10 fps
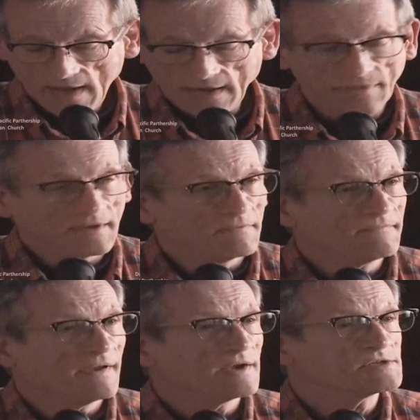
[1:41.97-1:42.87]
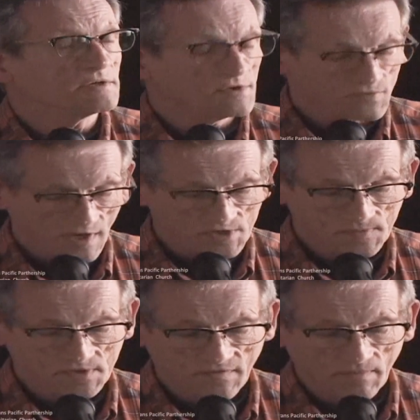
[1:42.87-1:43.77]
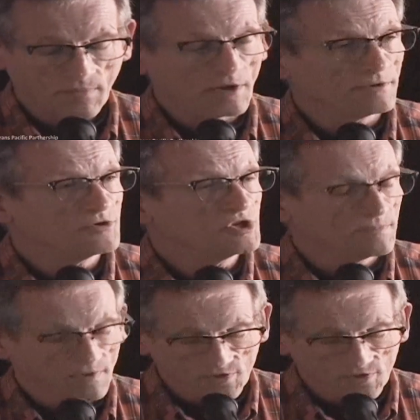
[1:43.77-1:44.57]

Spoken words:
and the effects of the Trans-Pacific Partnership